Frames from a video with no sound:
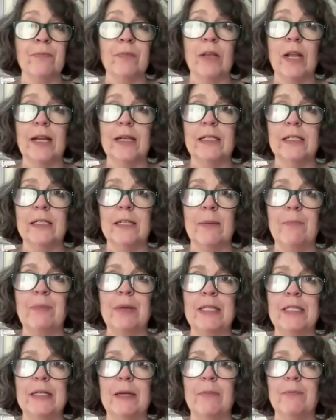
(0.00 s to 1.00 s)
like a
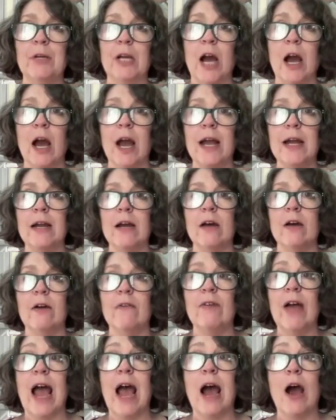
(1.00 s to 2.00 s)
step-by-step guide
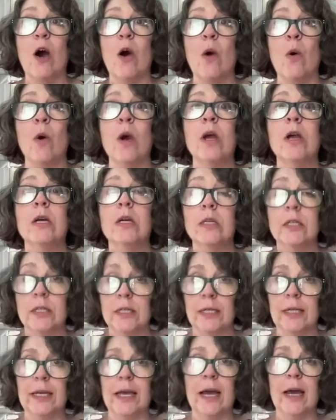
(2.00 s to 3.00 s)
of how
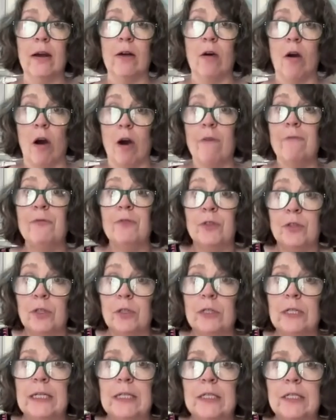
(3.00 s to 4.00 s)
to get off the
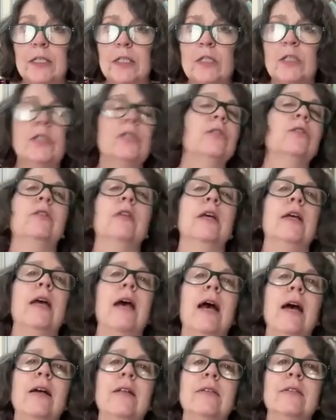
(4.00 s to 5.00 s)
lists that
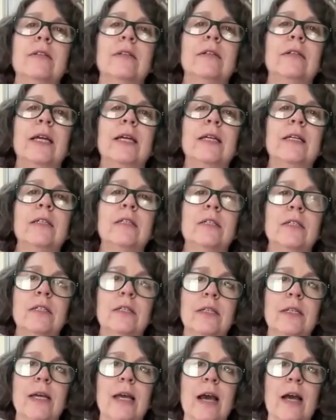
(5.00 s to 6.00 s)
has the links
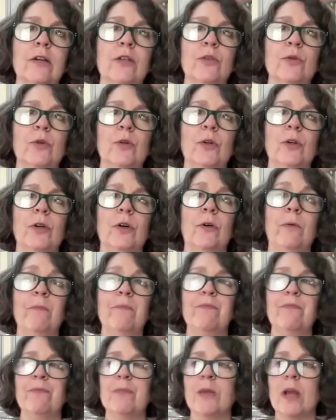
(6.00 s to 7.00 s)
to the actual
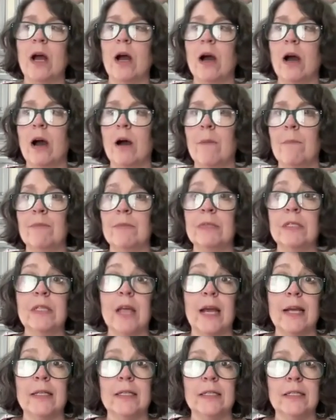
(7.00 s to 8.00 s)

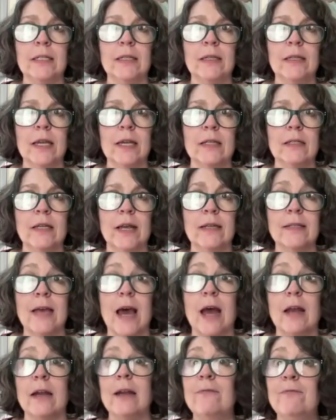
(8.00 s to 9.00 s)
sites and things like
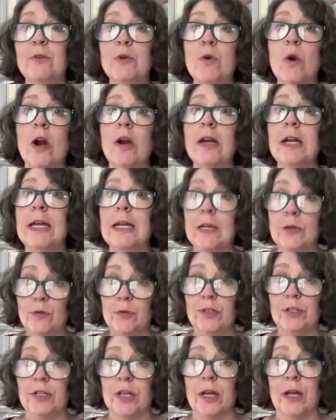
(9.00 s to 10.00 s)
that. If you are
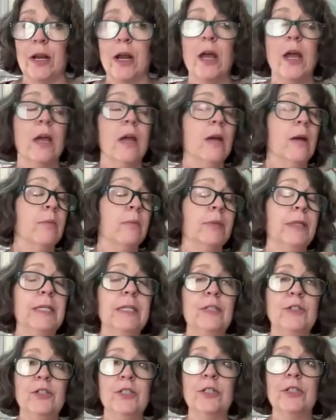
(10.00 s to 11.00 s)
interested,
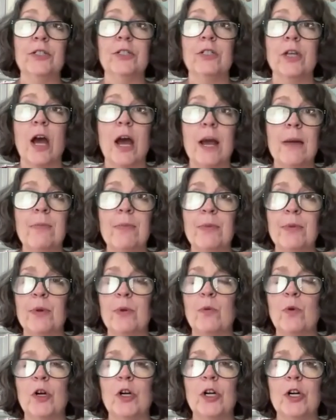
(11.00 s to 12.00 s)
please just type the
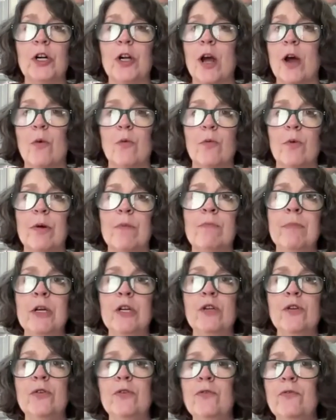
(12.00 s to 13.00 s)
word
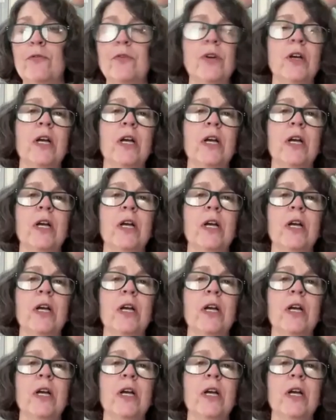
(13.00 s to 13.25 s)
remove